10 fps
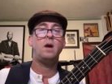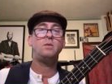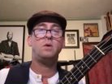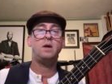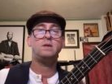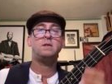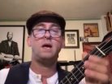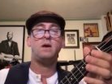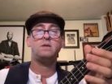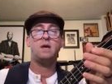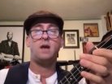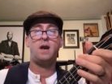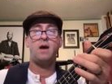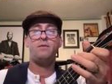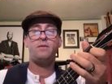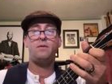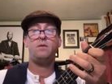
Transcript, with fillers: I'm doing inside outside on F.